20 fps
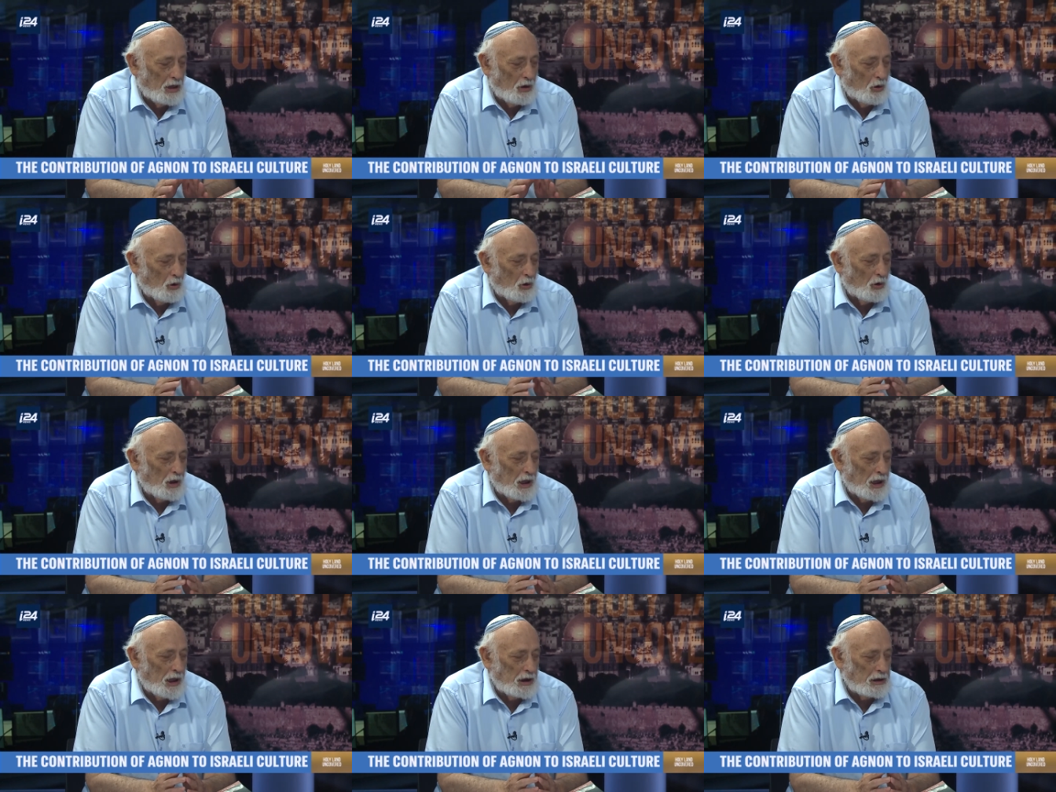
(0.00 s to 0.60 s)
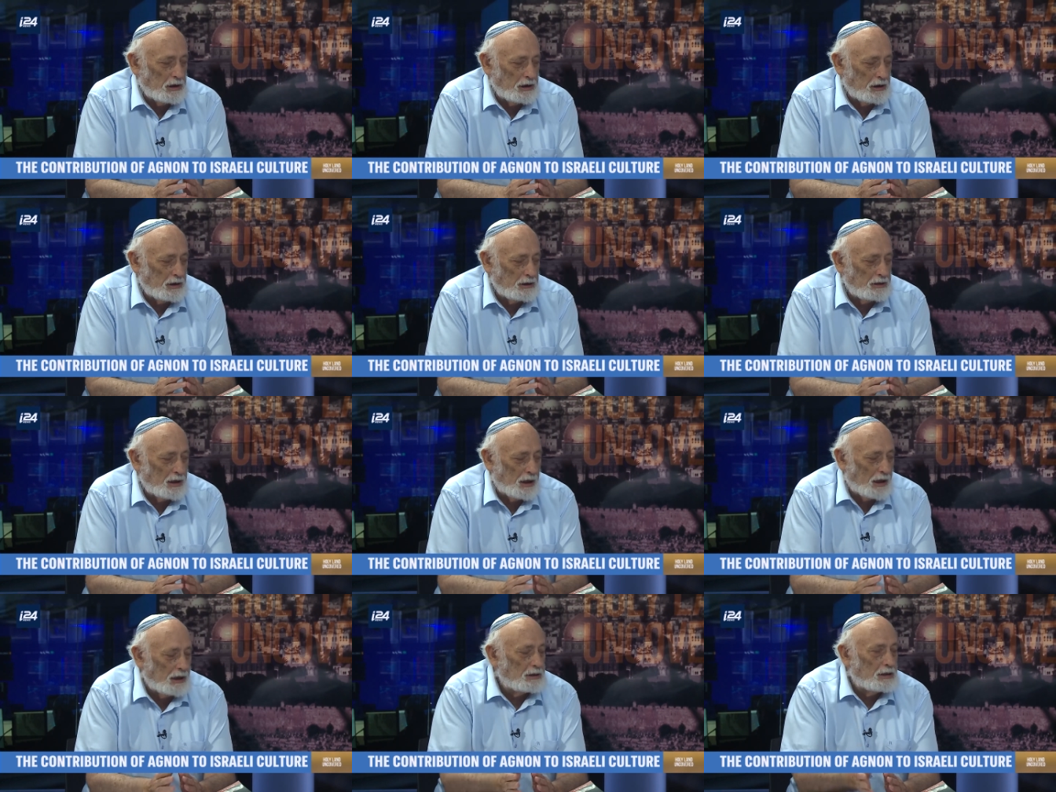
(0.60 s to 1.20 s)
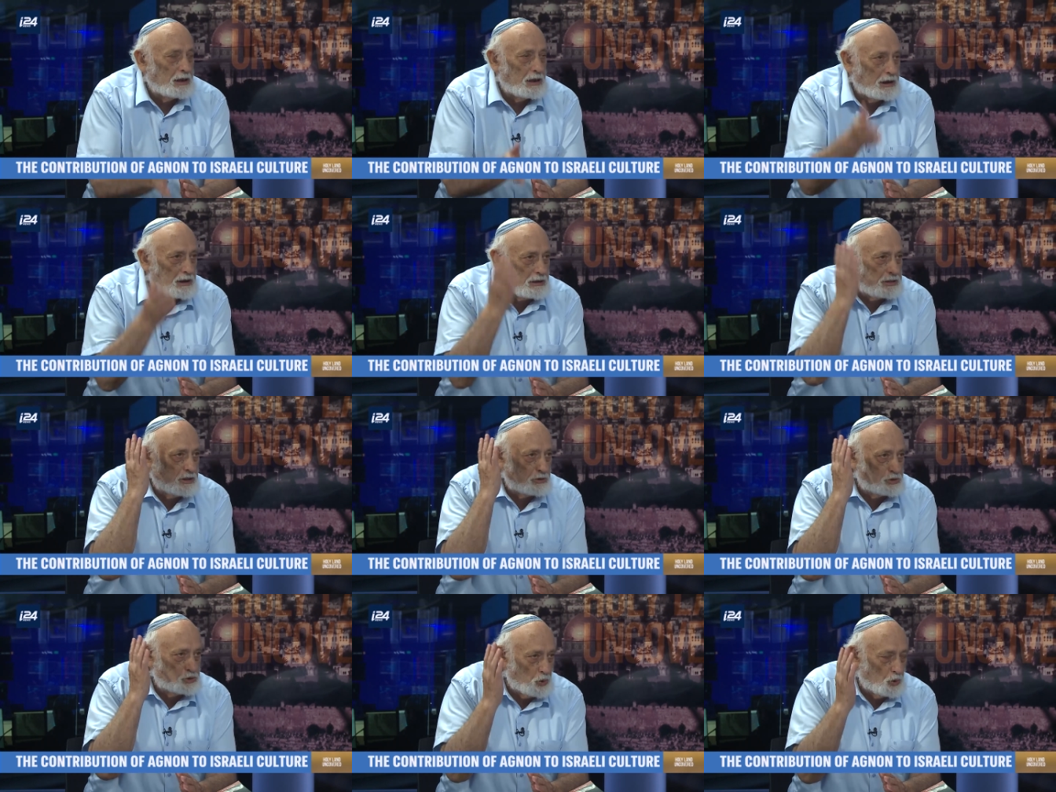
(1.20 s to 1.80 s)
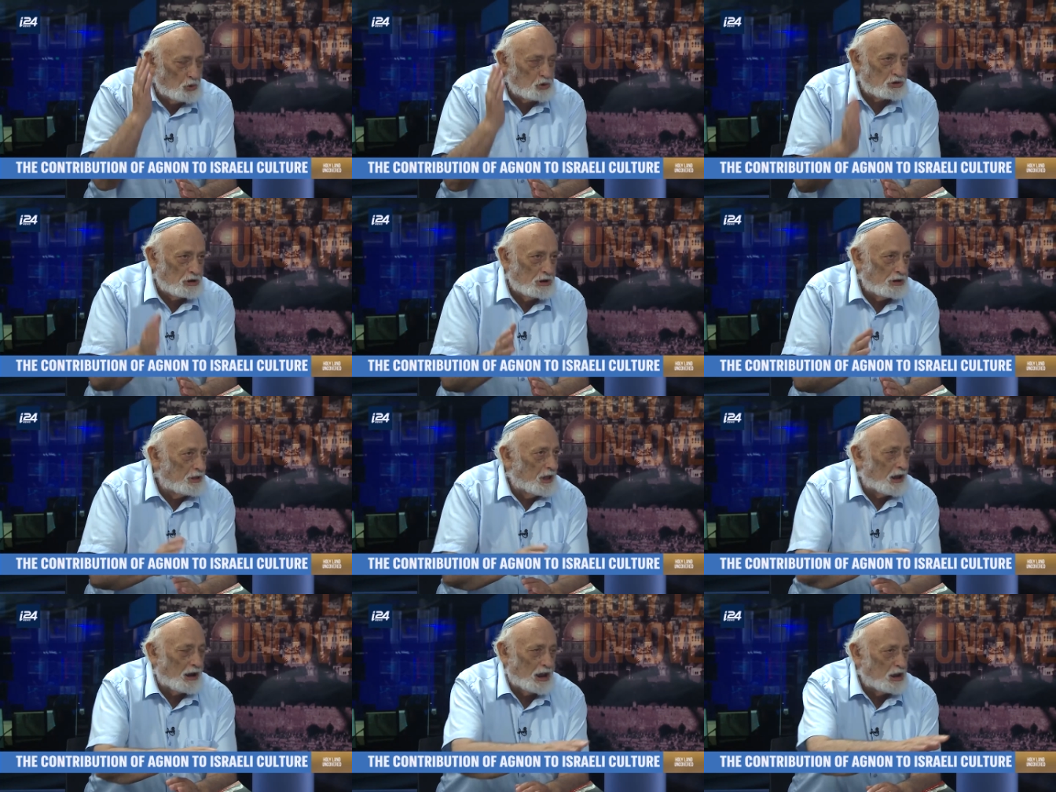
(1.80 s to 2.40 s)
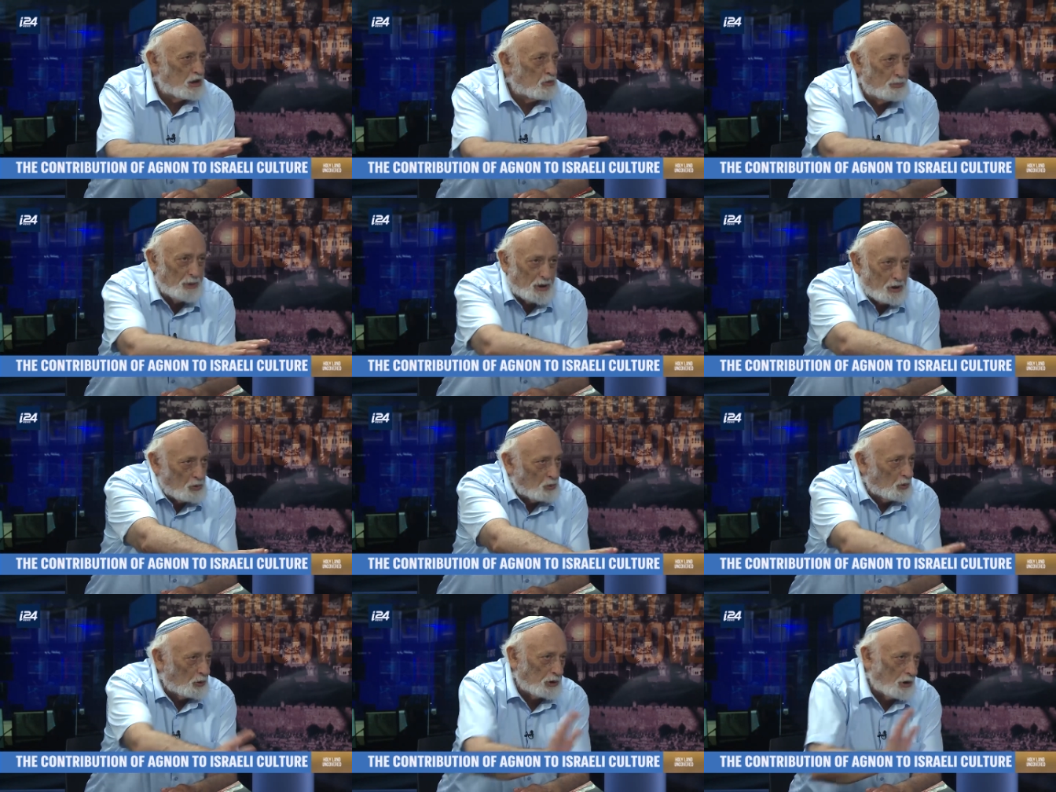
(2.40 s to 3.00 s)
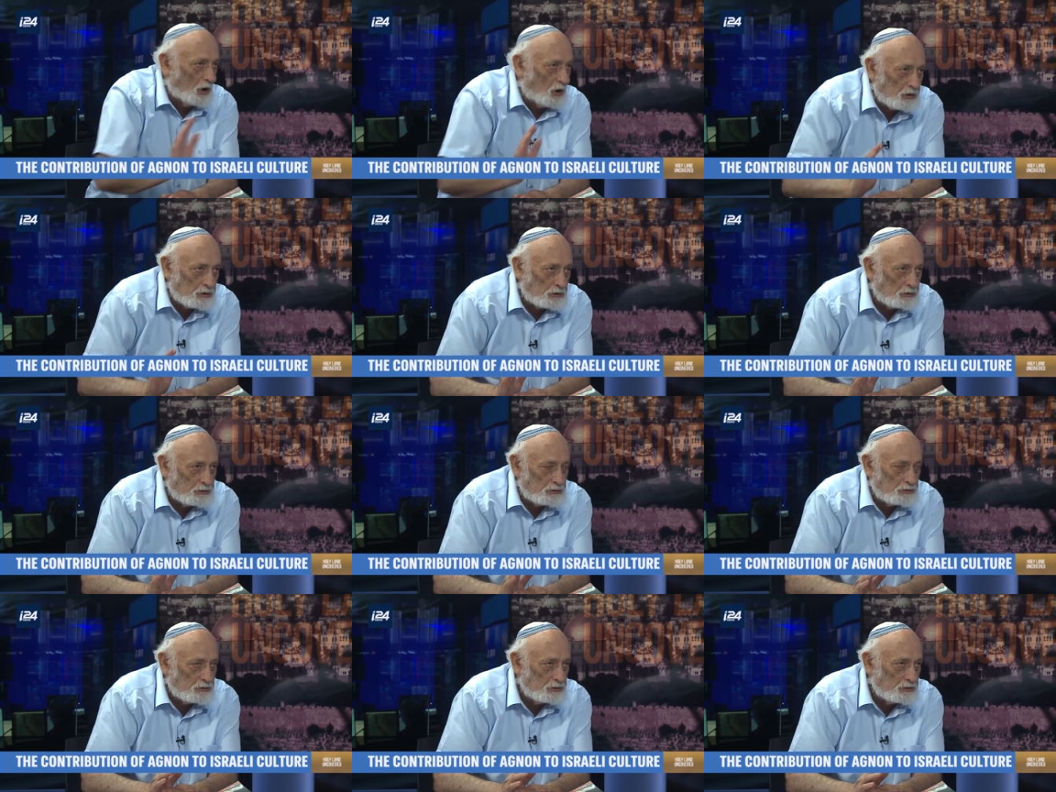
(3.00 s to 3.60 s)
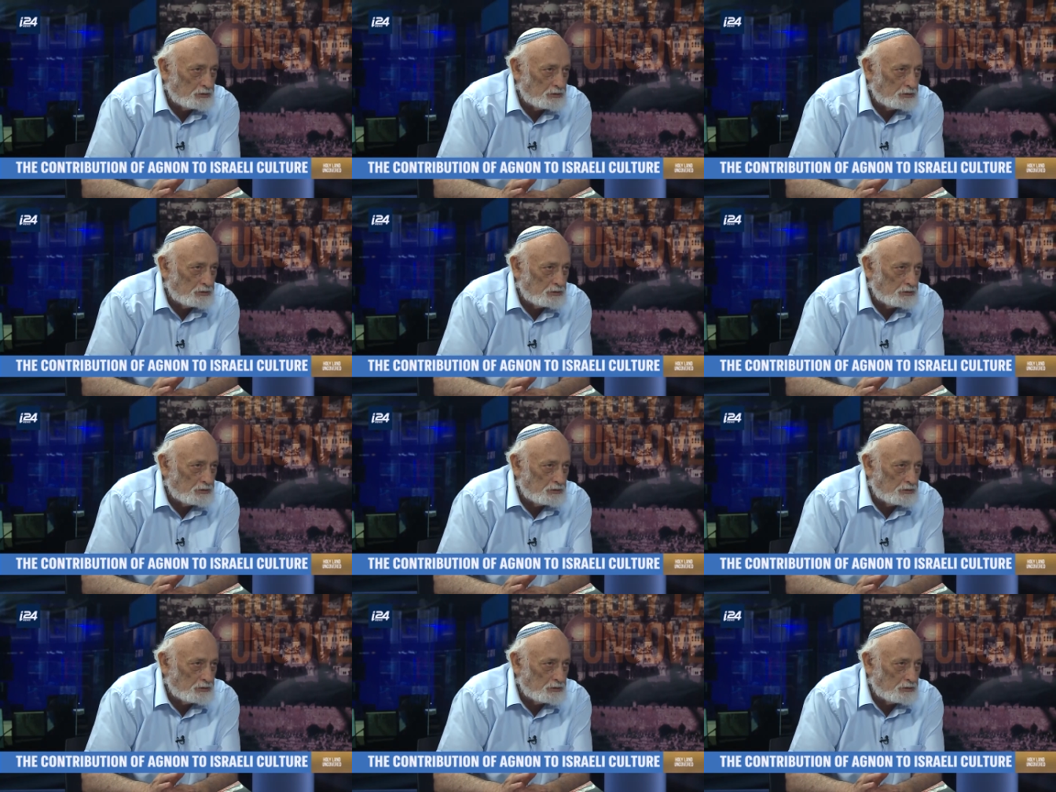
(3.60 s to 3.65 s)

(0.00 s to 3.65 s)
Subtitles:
or any great Jewish leader like Ben-Gurion,